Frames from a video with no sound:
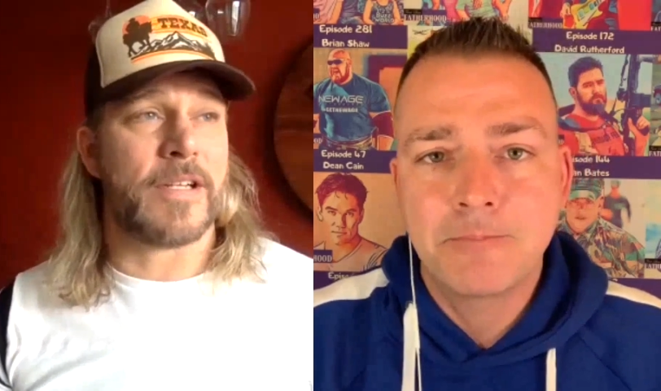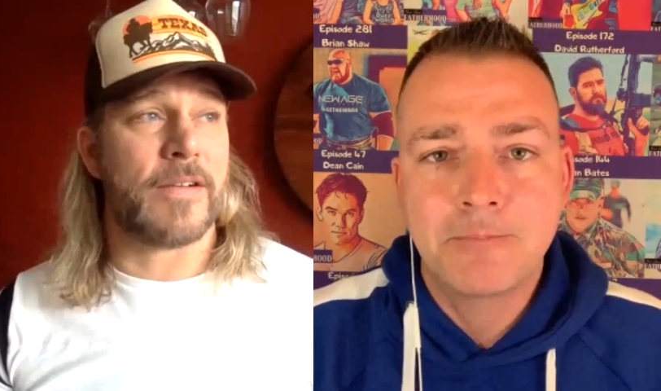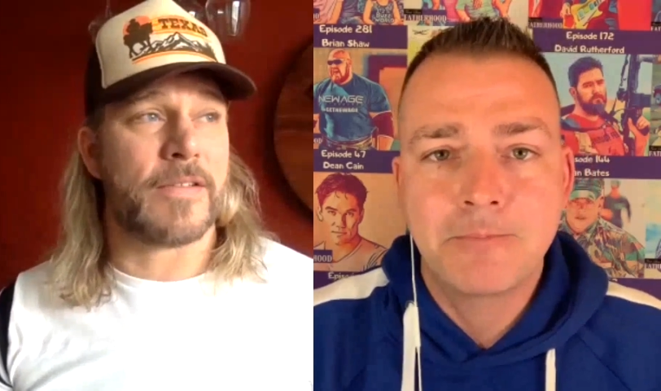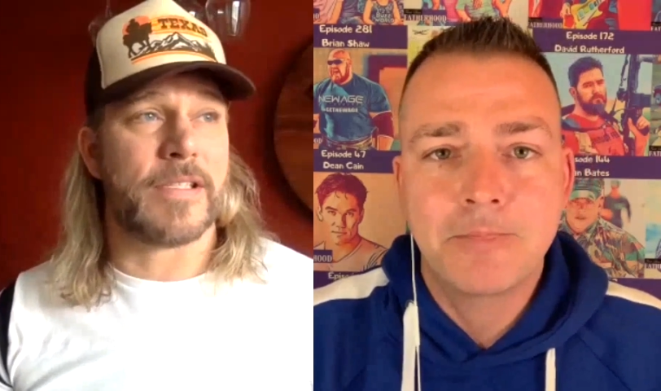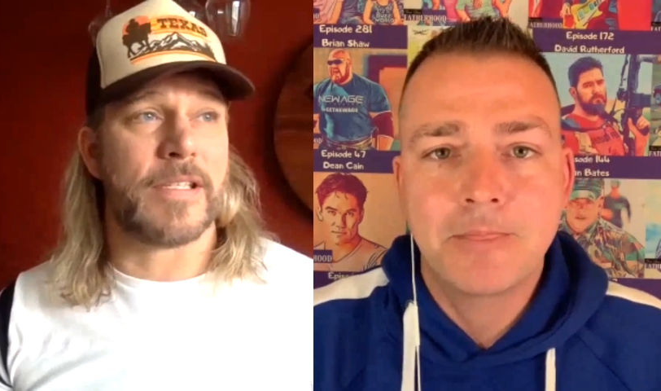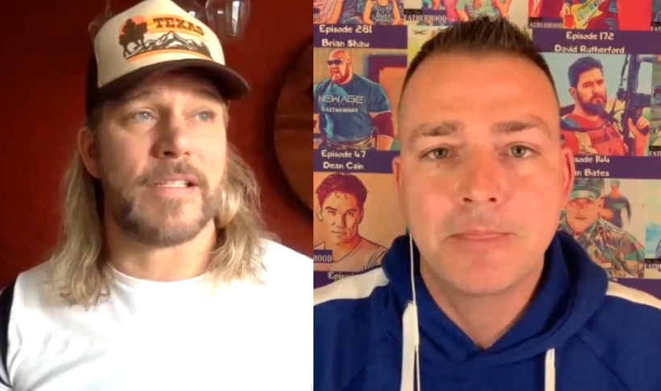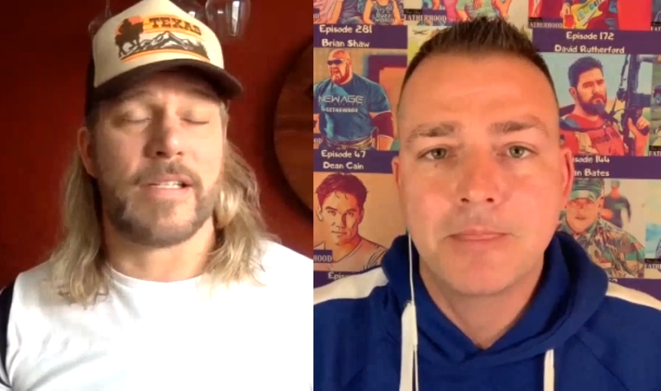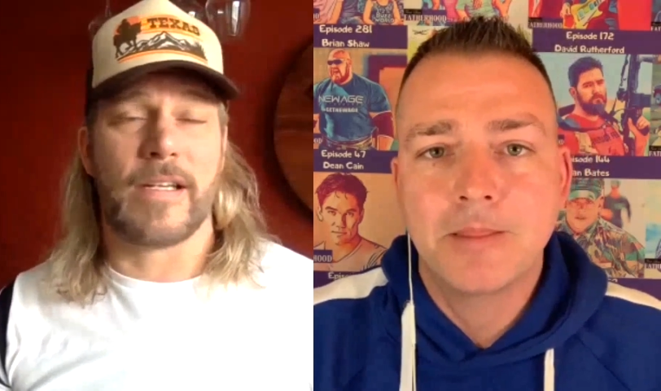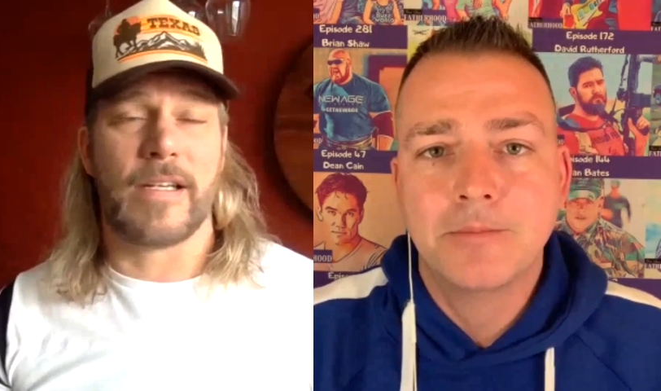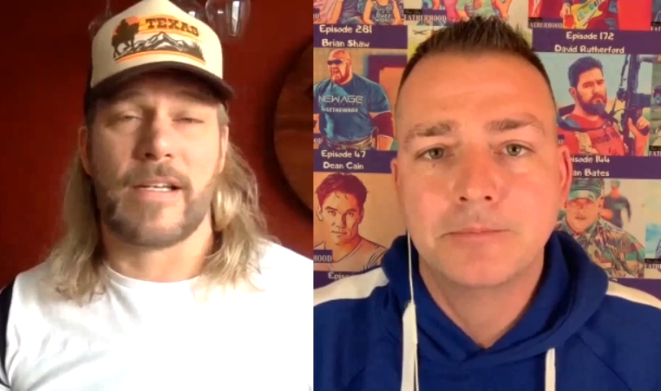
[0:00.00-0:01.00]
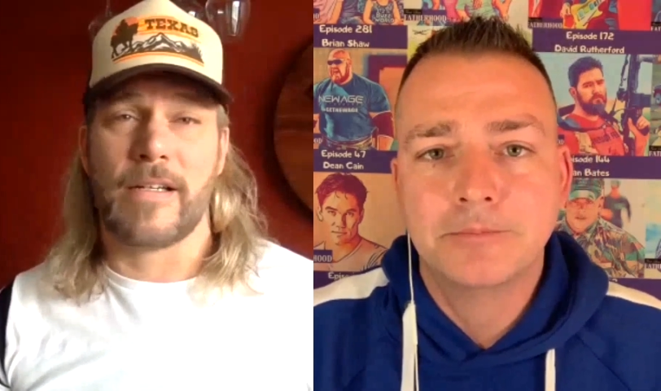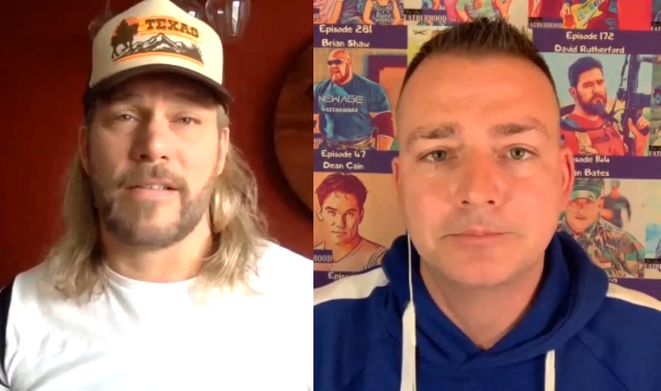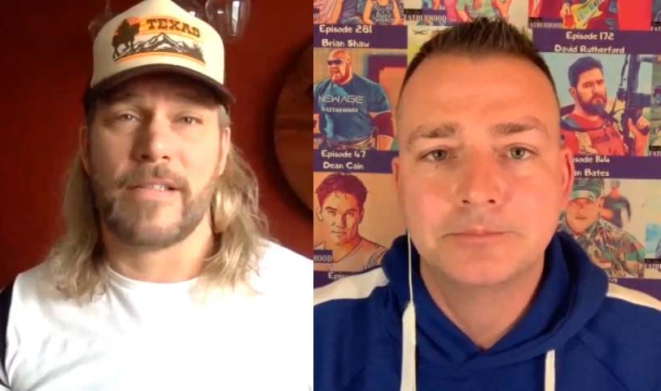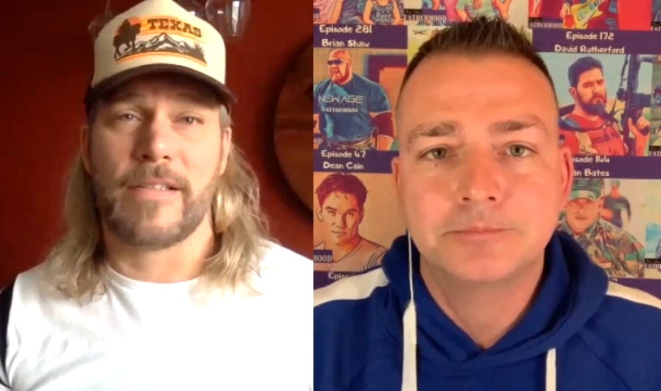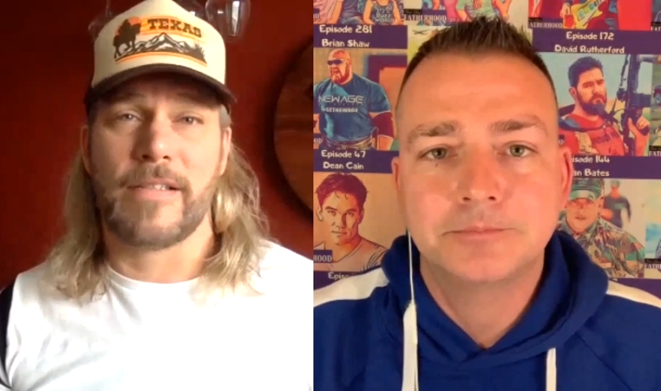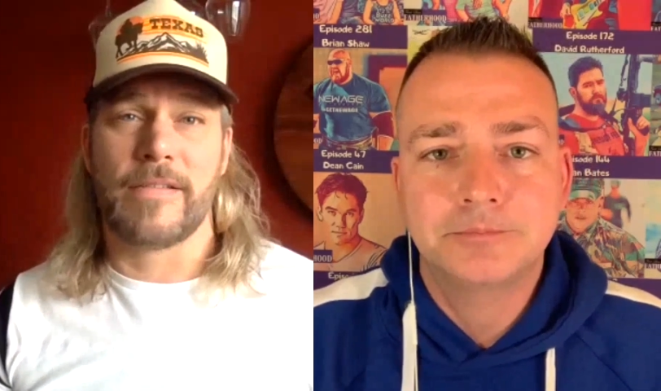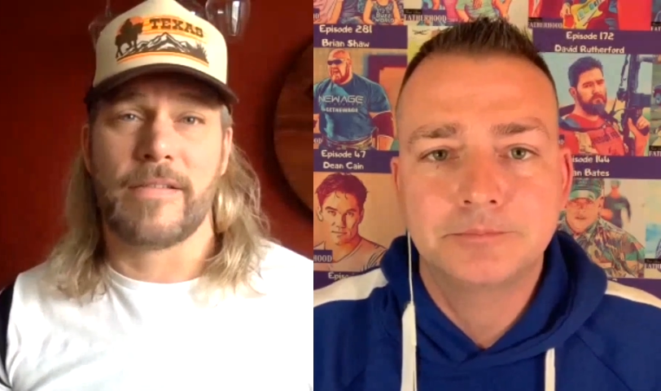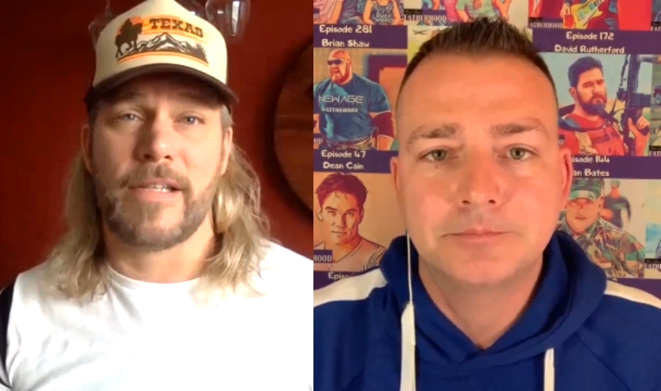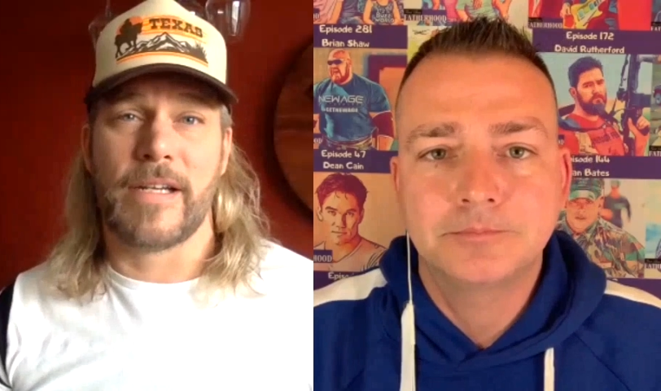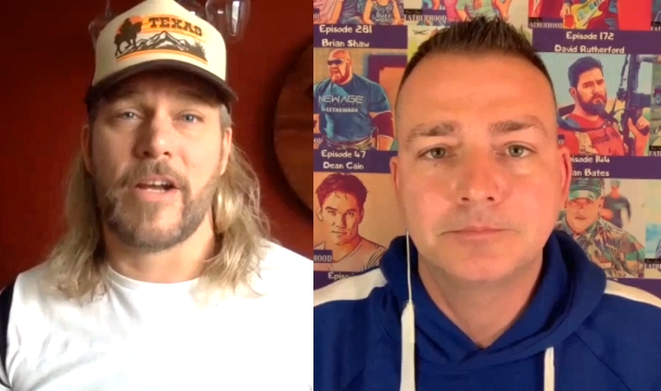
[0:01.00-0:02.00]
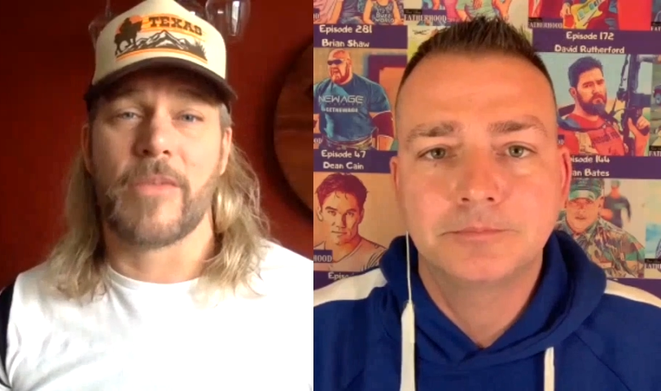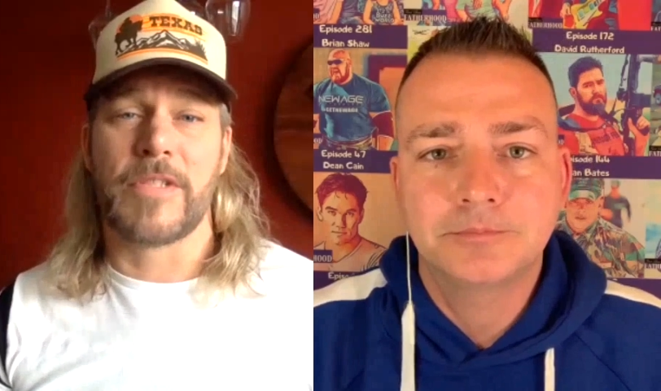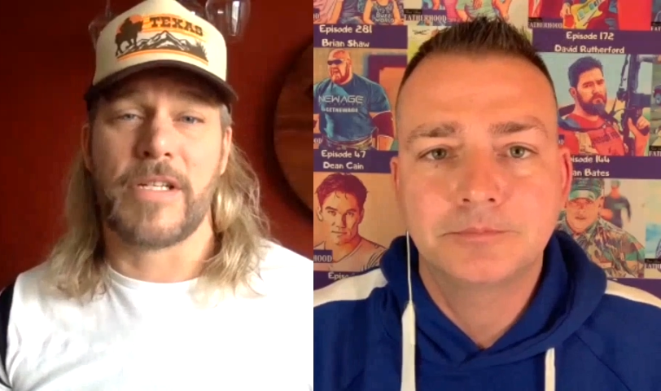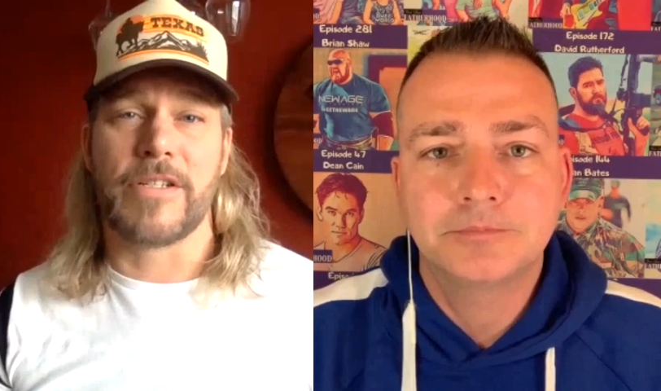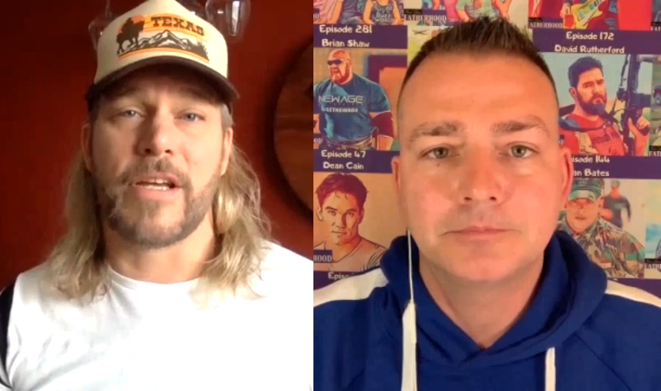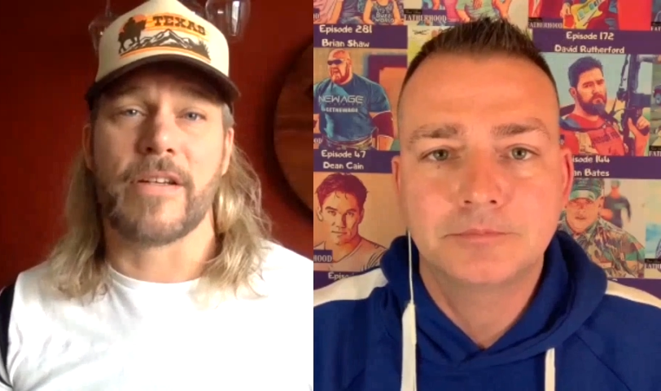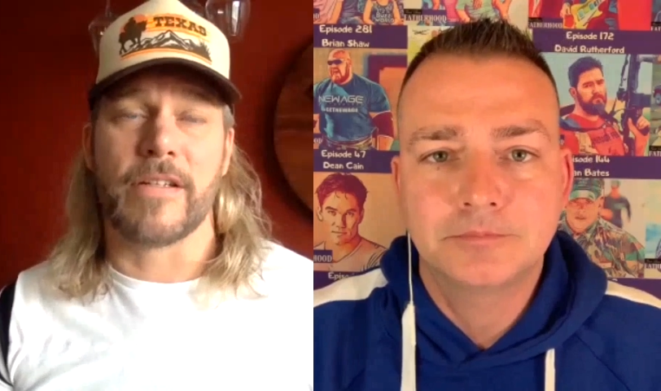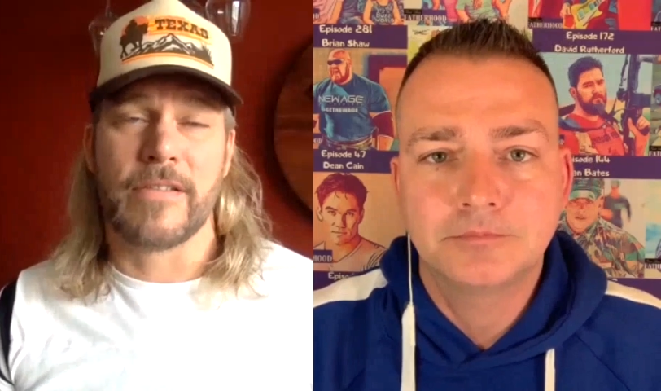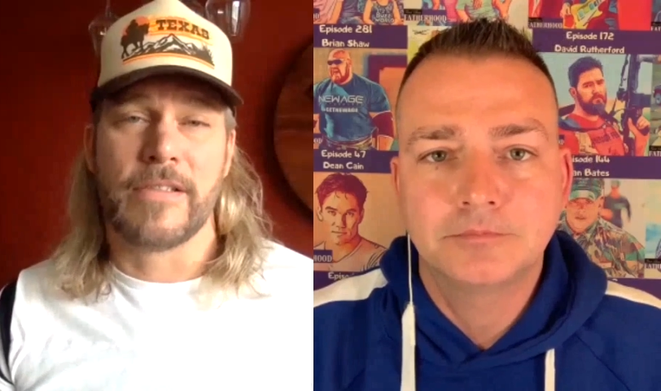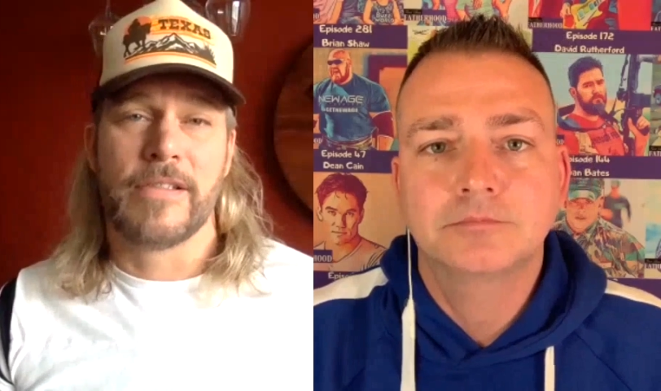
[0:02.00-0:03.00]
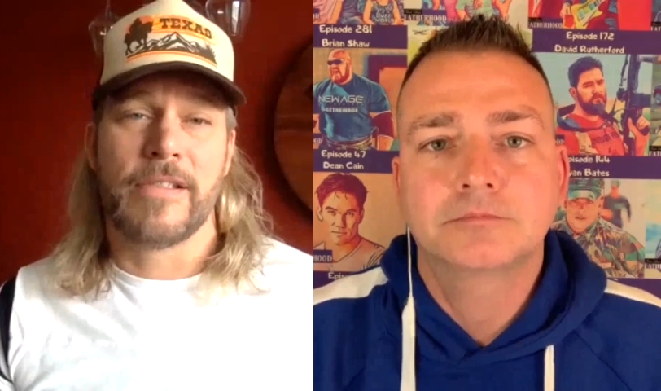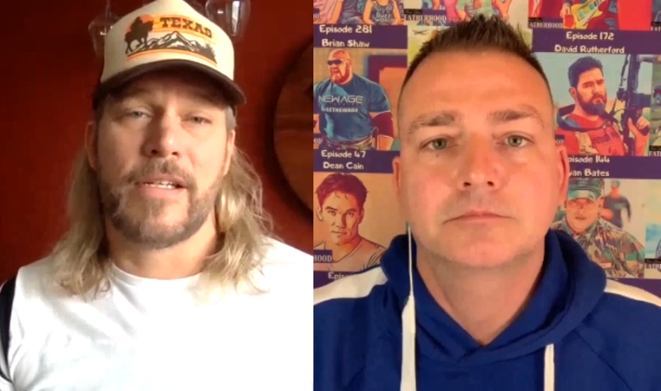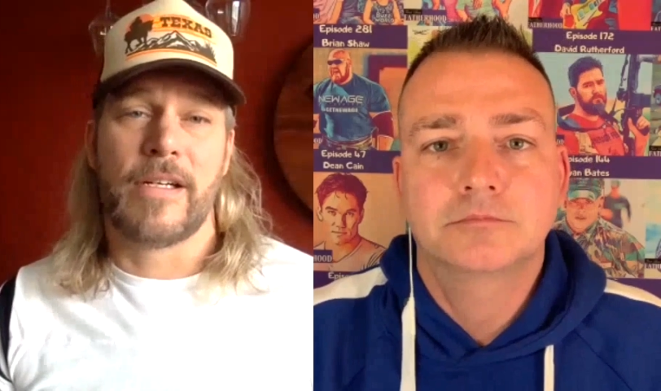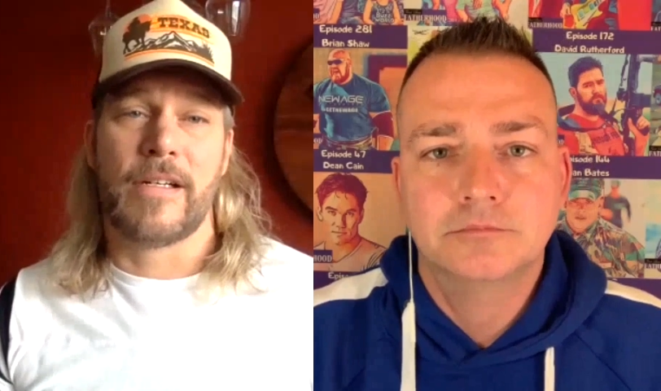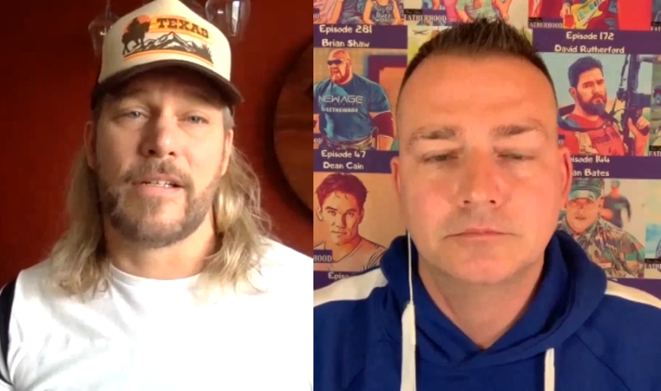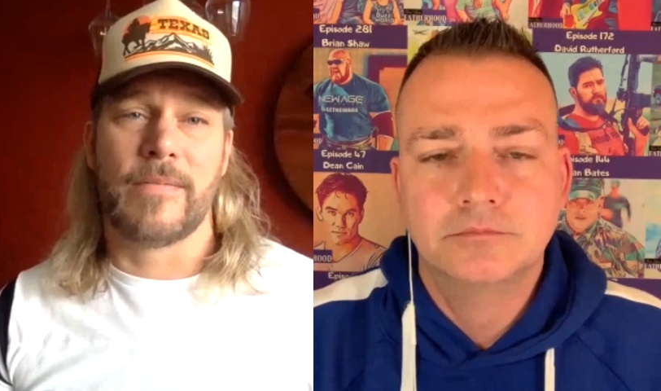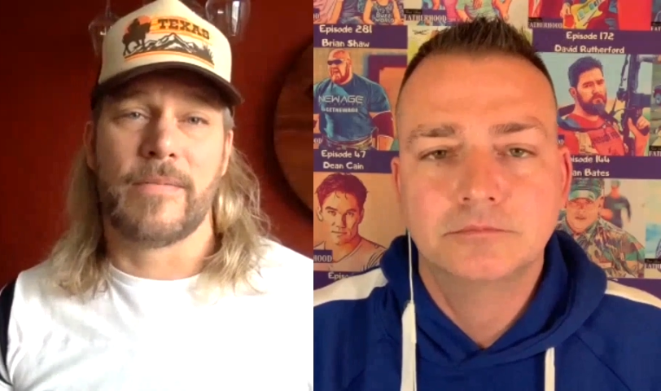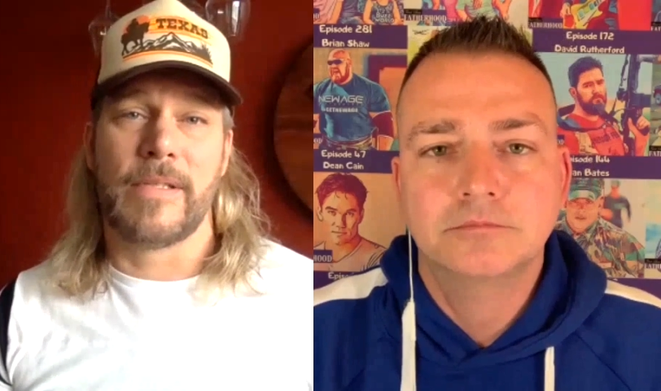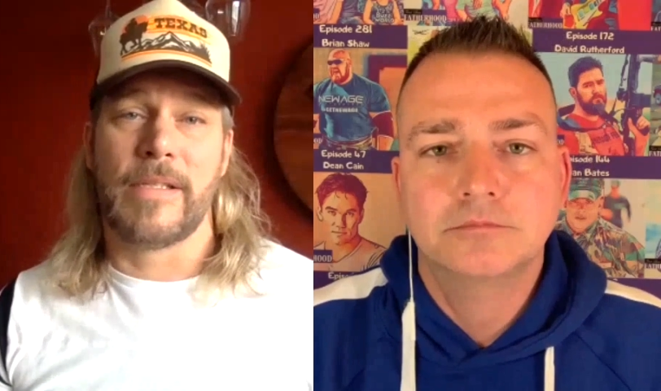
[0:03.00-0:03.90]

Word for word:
Speaker 1: towns that uh, that that helps each other. Um, and